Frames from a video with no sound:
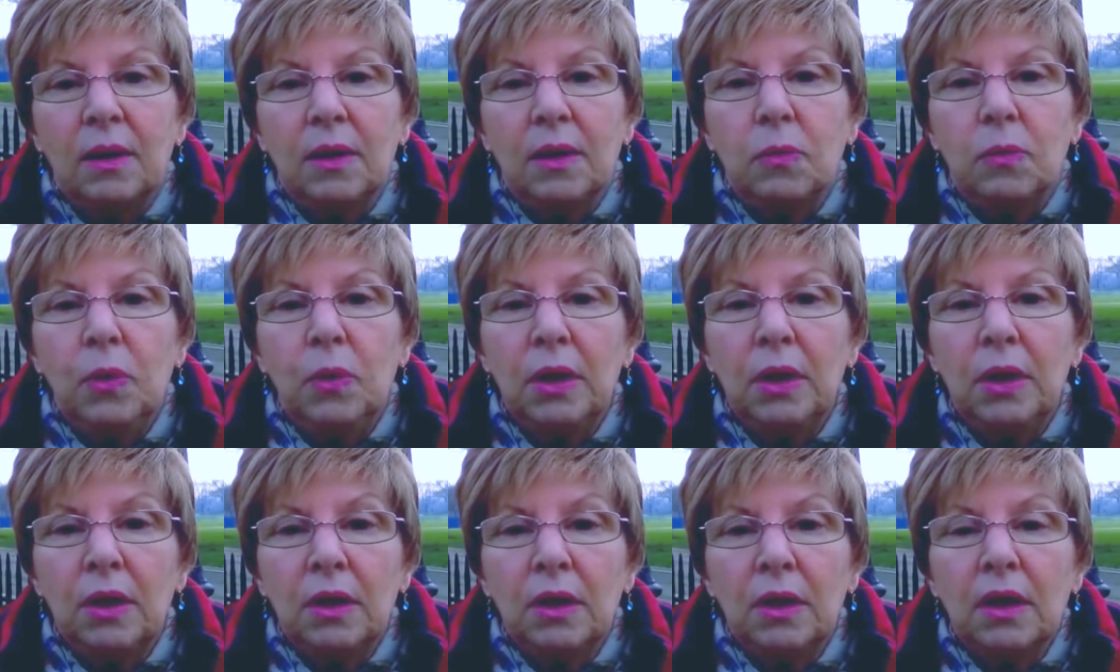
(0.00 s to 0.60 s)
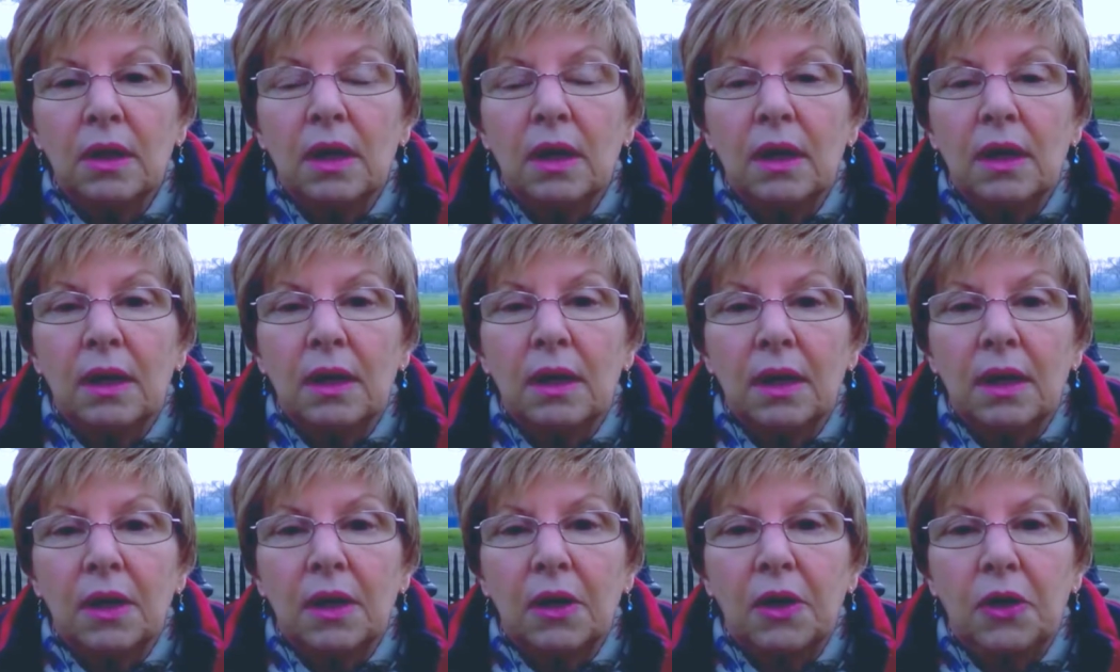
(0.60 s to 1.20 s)
it will
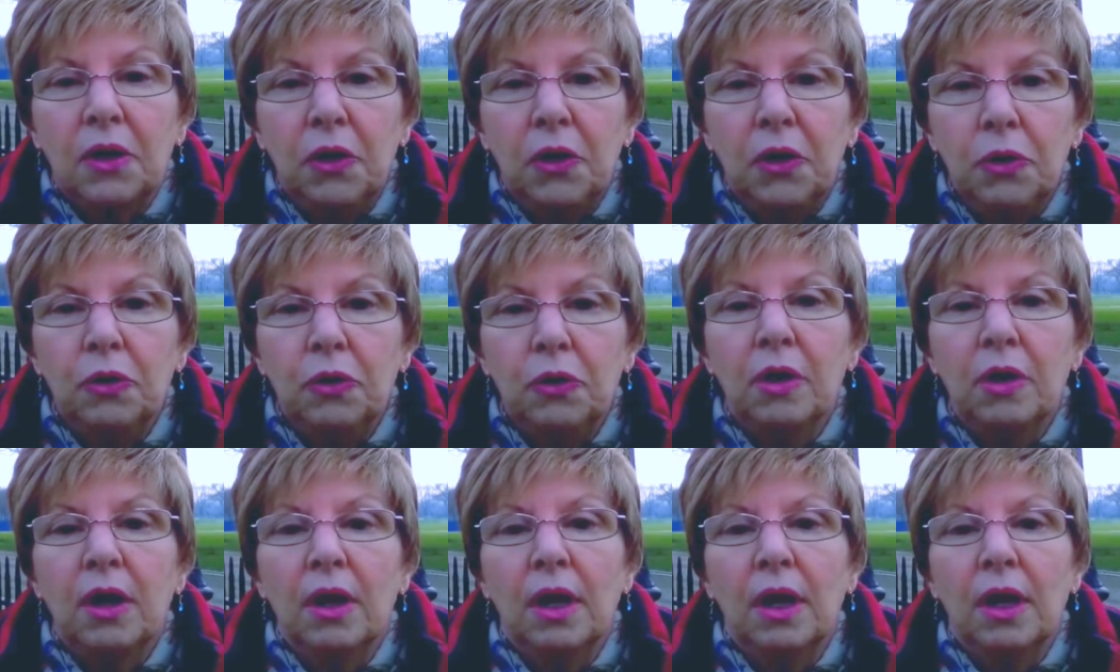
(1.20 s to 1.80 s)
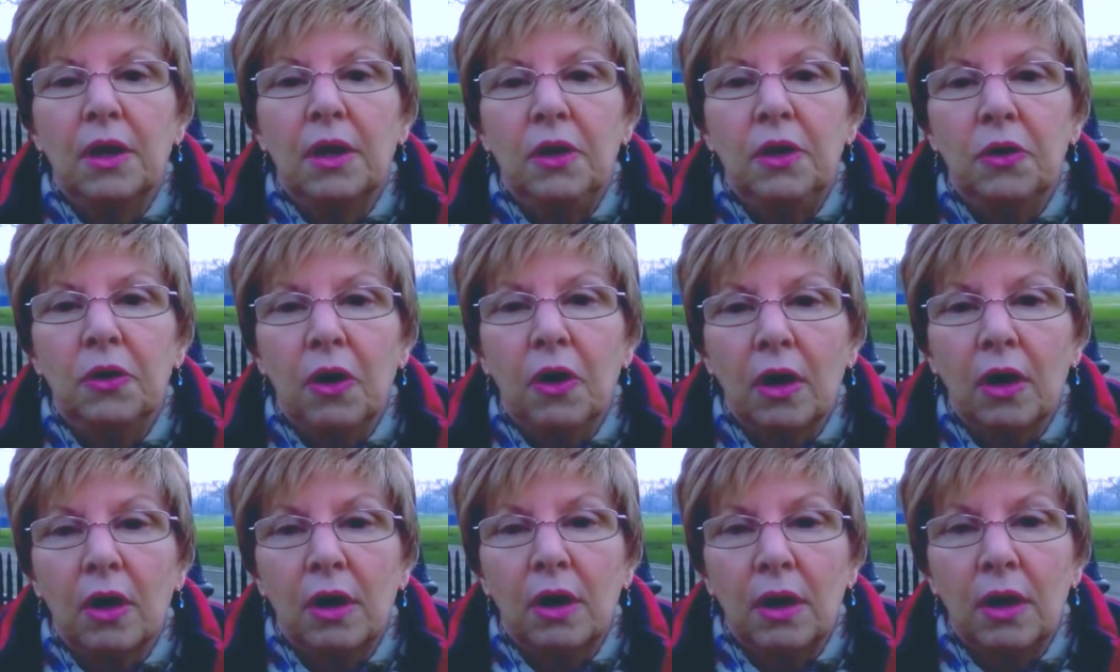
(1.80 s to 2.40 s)
cure
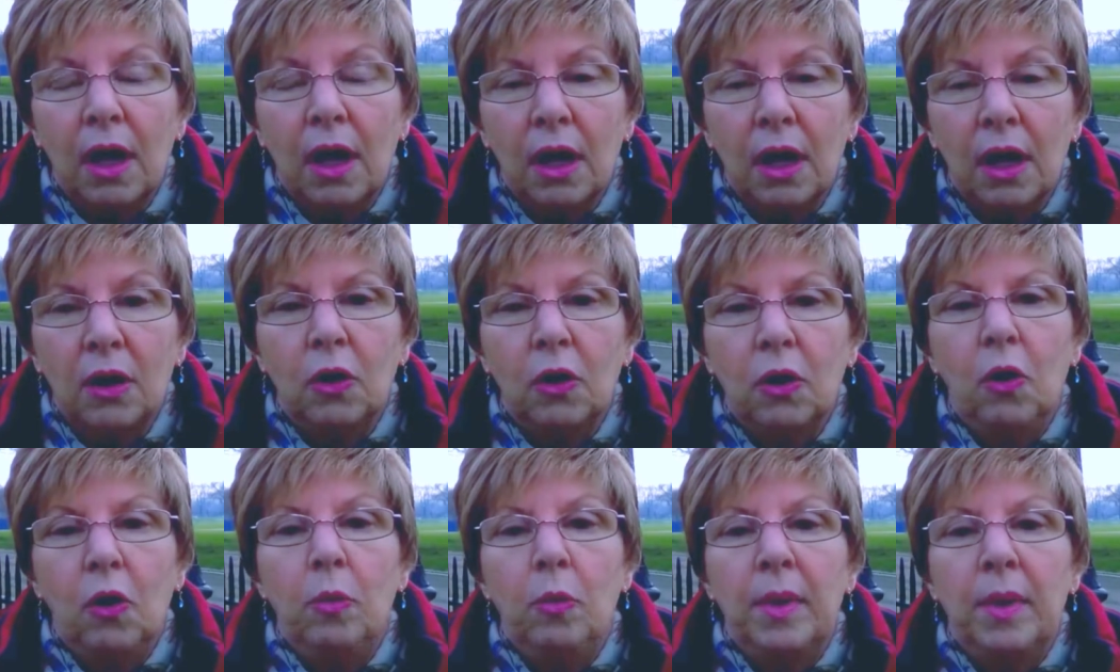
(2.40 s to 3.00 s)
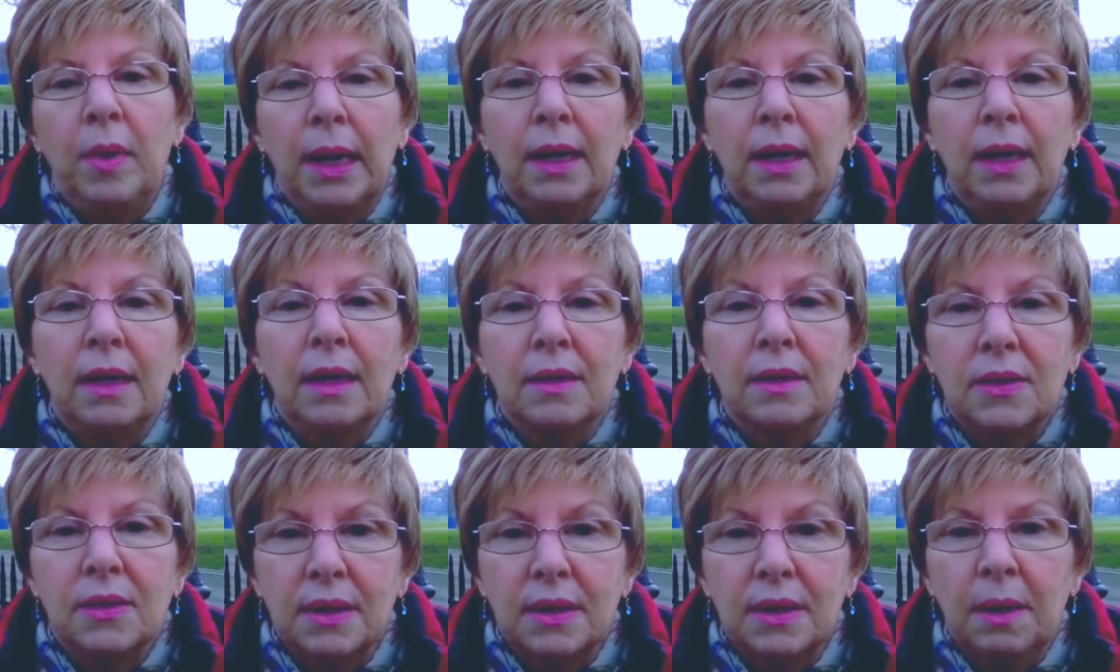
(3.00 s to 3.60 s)
your glaucoma
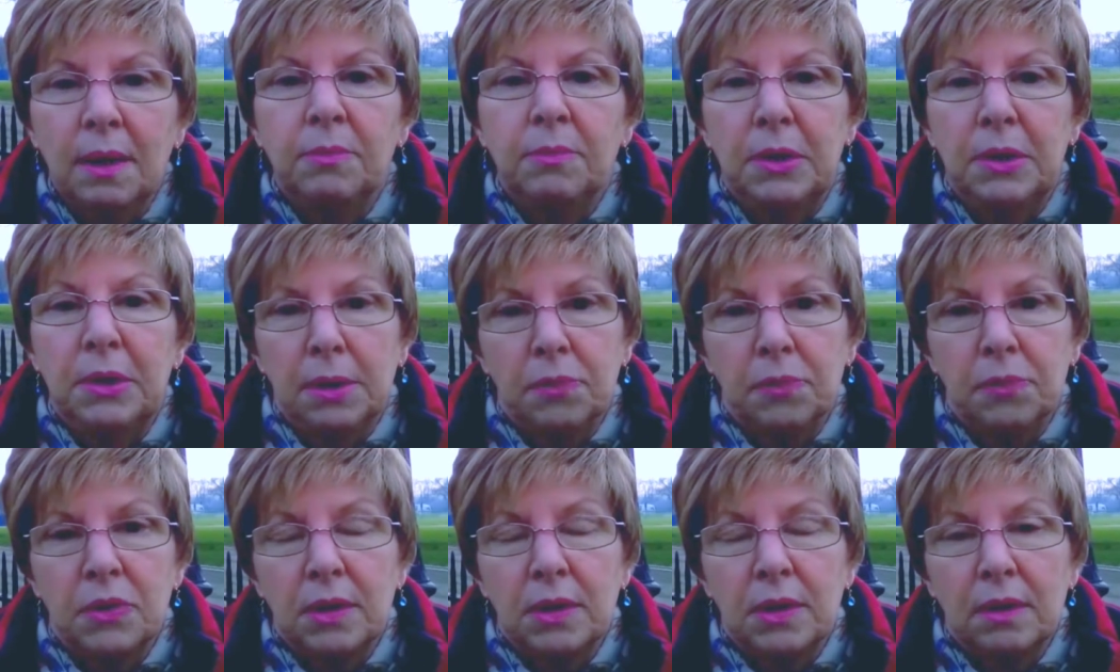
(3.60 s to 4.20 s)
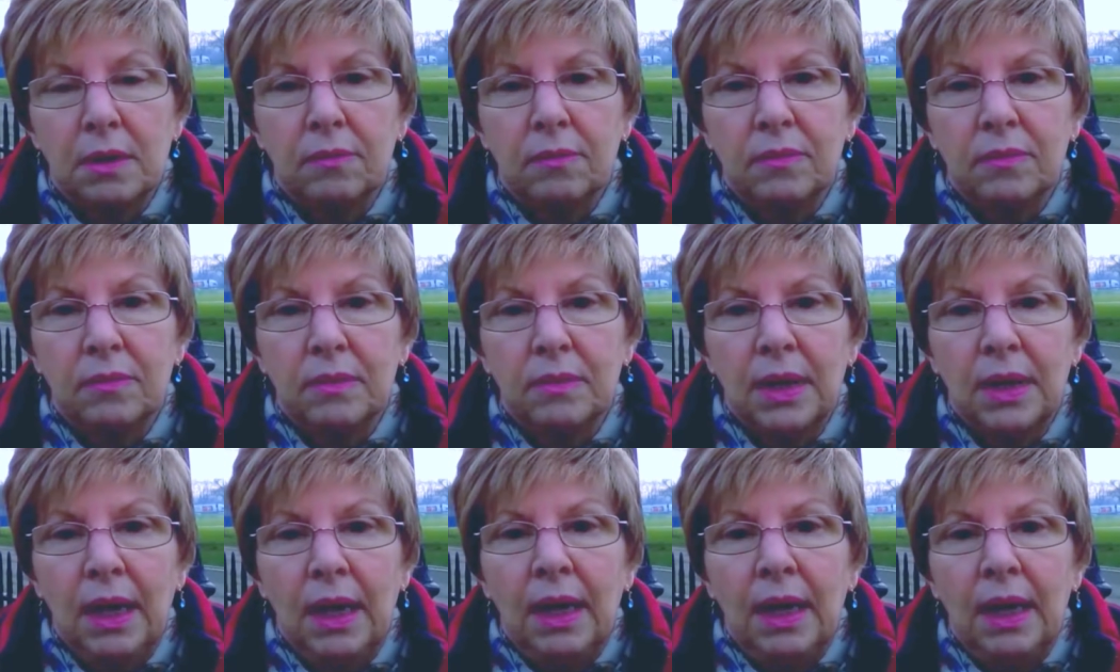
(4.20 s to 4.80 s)
symptoms
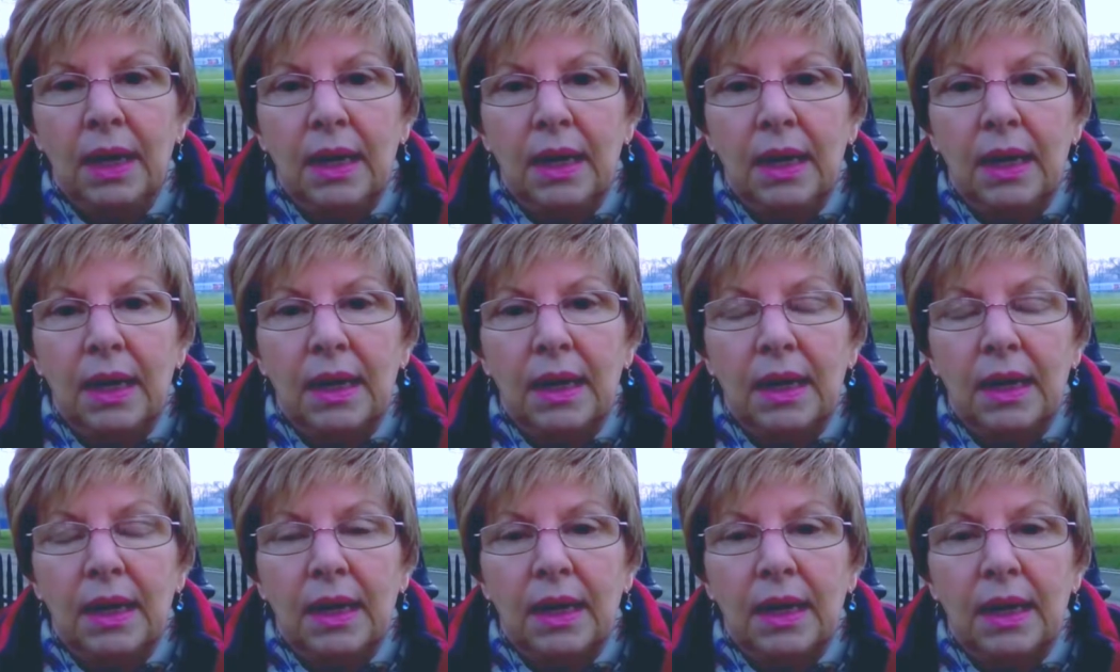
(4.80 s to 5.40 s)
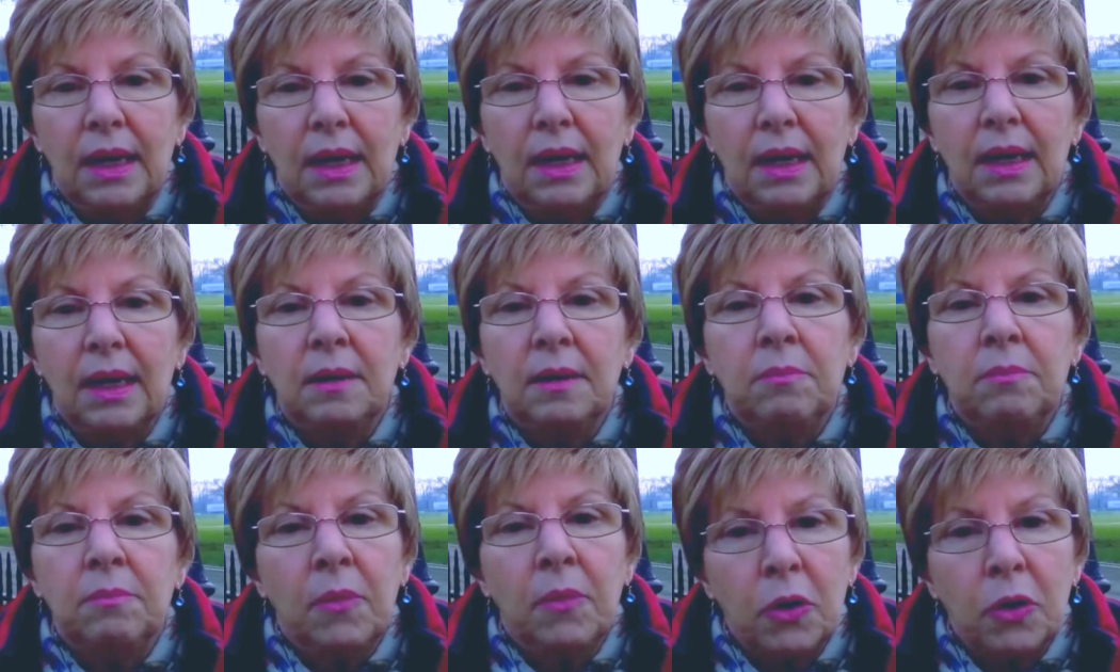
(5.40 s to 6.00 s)

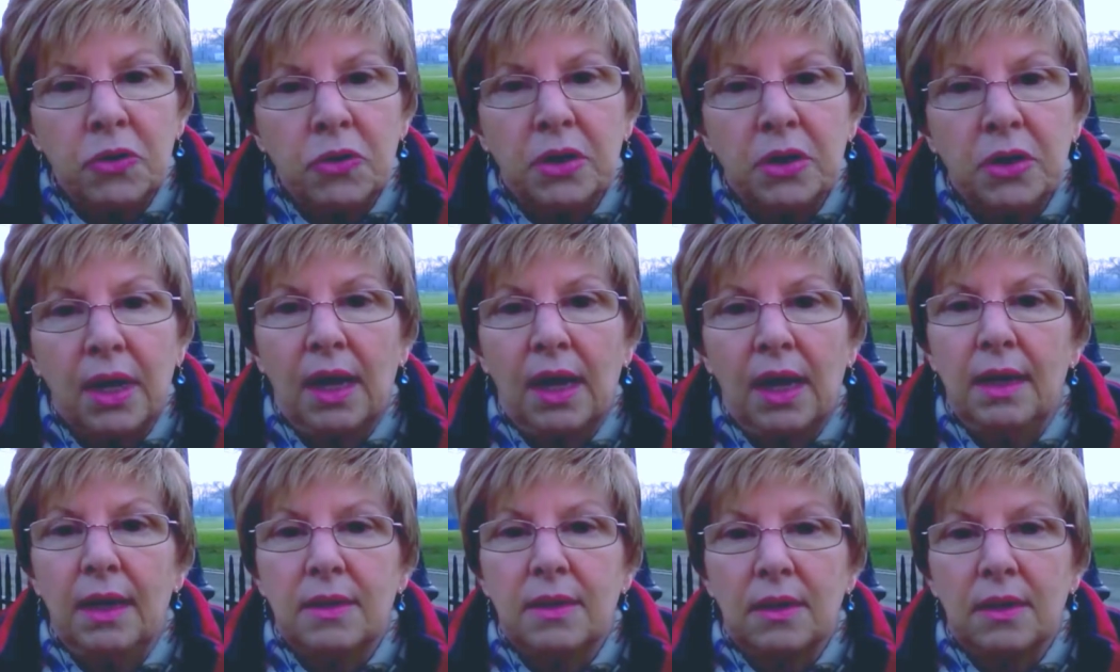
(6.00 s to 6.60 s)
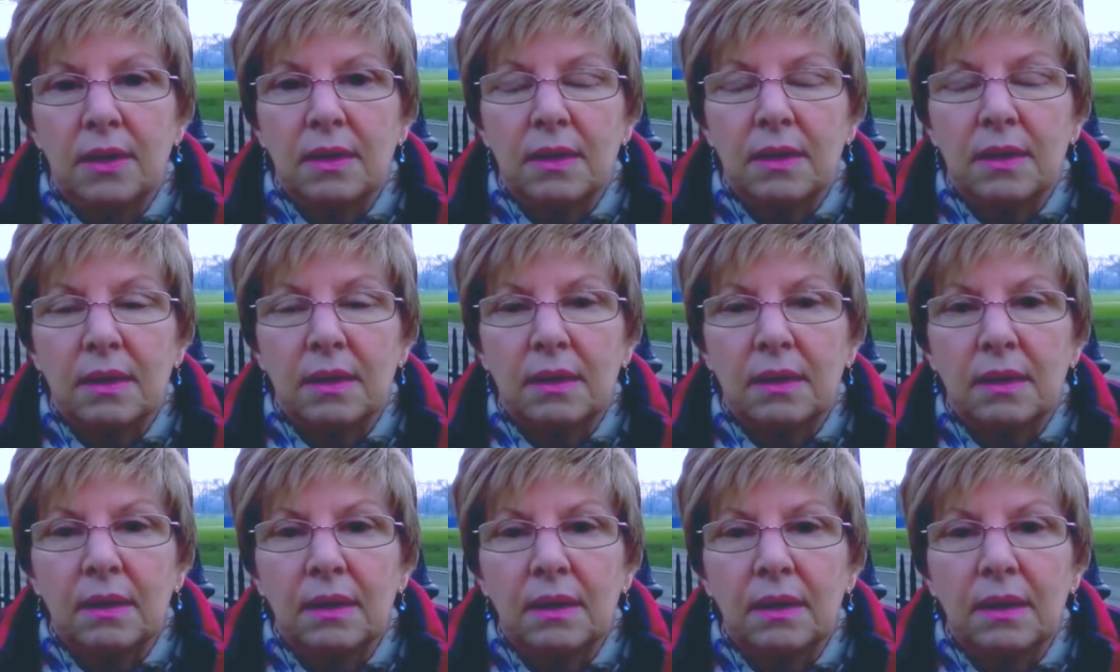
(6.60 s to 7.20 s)
in most
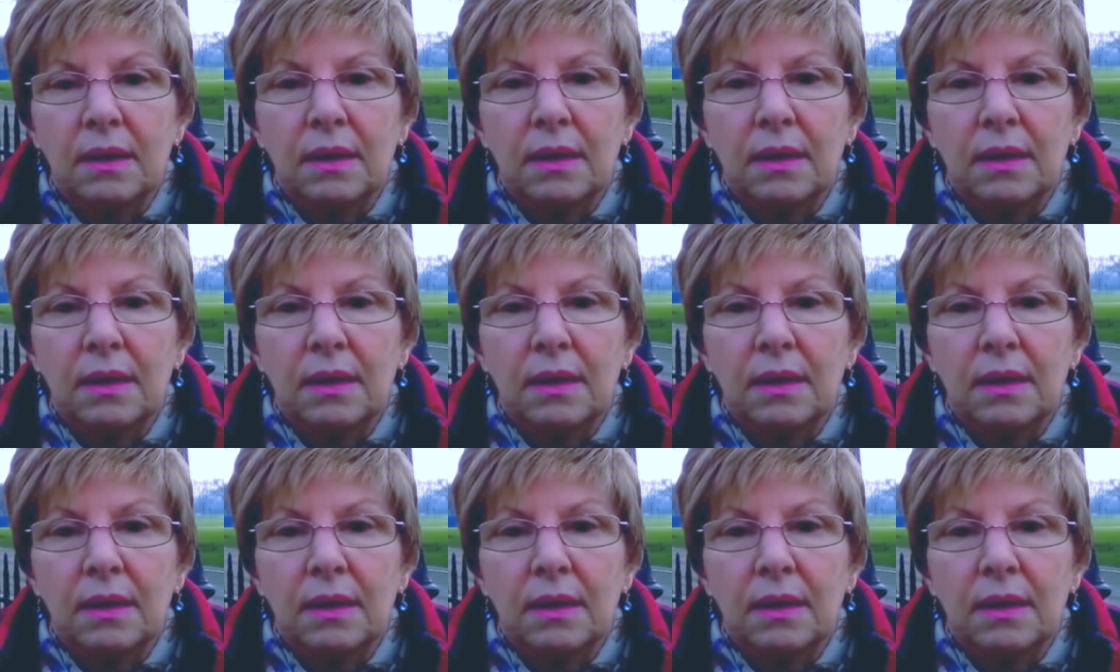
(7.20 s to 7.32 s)
cases,